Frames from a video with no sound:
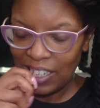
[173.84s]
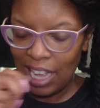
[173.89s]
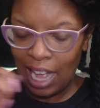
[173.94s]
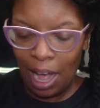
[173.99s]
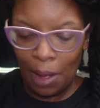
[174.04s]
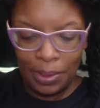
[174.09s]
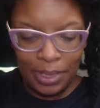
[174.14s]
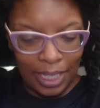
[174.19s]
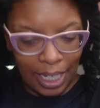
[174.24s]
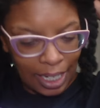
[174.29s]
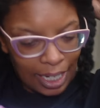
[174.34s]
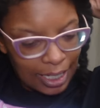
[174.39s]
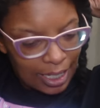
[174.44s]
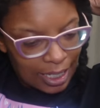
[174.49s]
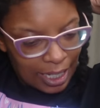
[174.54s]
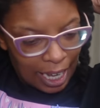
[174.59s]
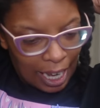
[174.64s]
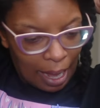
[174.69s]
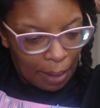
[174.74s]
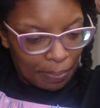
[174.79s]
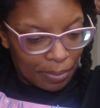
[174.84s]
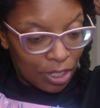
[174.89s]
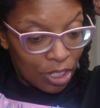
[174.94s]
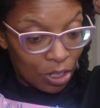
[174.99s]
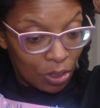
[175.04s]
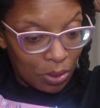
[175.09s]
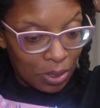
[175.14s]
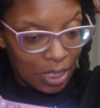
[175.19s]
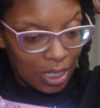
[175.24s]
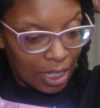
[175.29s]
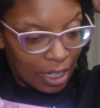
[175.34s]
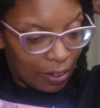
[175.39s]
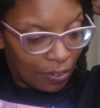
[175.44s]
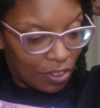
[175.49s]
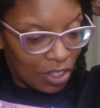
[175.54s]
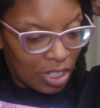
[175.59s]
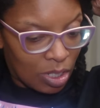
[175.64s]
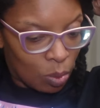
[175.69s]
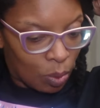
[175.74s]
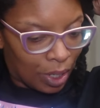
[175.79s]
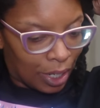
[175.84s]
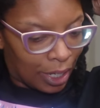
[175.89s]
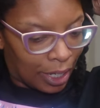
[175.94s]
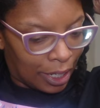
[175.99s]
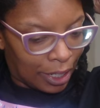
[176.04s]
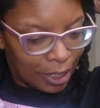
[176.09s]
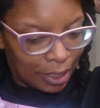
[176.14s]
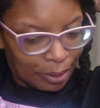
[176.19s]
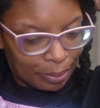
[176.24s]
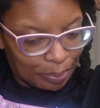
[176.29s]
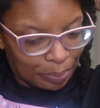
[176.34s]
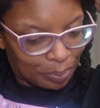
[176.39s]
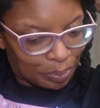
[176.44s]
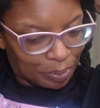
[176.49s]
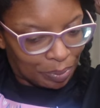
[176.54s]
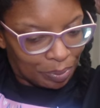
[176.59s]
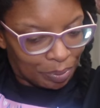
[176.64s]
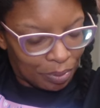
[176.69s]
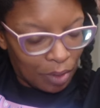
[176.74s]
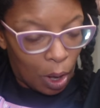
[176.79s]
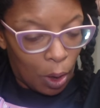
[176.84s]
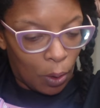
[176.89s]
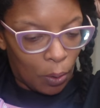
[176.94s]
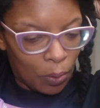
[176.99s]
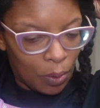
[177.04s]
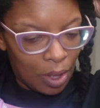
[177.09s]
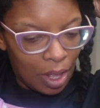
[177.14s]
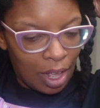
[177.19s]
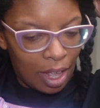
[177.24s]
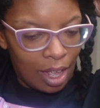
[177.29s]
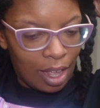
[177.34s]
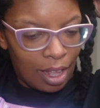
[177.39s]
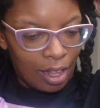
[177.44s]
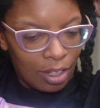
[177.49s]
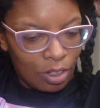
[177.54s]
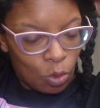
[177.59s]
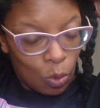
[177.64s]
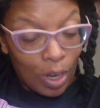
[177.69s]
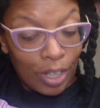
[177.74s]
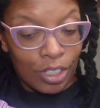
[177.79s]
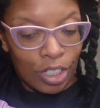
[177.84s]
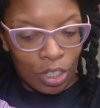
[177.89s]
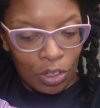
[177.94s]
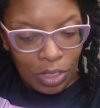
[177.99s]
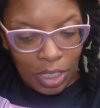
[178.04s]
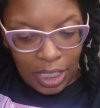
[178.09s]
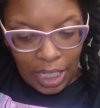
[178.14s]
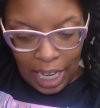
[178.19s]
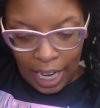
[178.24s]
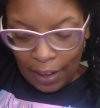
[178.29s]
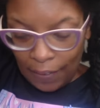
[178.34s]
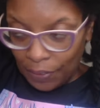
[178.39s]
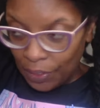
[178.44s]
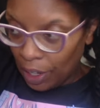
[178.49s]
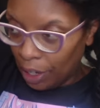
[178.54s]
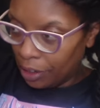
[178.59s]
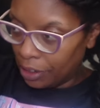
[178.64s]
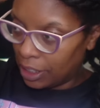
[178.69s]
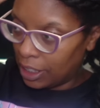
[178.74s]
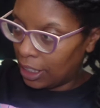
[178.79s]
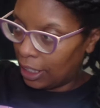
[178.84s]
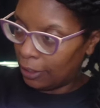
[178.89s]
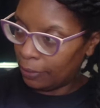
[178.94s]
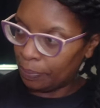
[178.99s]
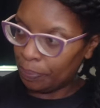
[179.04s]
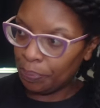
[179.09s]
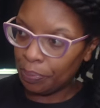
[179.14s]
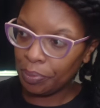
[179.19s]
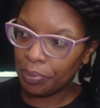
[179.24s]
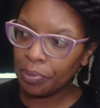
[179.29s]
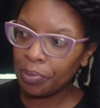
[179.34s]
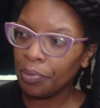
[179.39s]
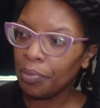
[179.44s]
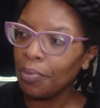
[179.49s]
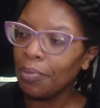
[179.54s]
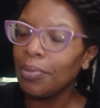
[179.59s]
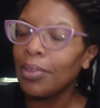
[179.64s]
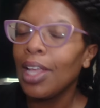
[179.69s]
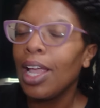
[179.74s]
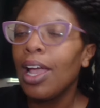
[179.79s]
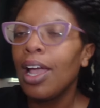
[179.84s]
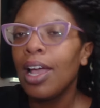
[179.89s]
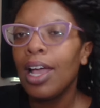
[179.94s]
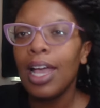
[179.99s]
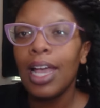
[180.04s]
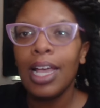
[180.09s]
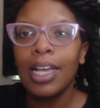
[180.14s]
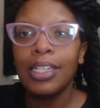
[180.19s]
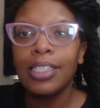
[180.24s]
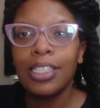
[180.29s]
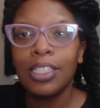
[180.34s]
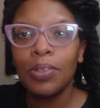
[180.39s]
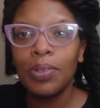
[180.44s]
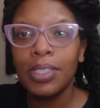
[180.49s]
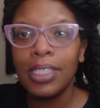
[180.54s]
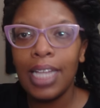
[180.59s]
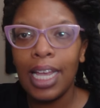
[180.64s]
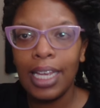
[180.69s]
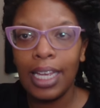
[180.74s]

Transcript: i was at his camp tuesday of this week no well tuesday and thursday and as soon as i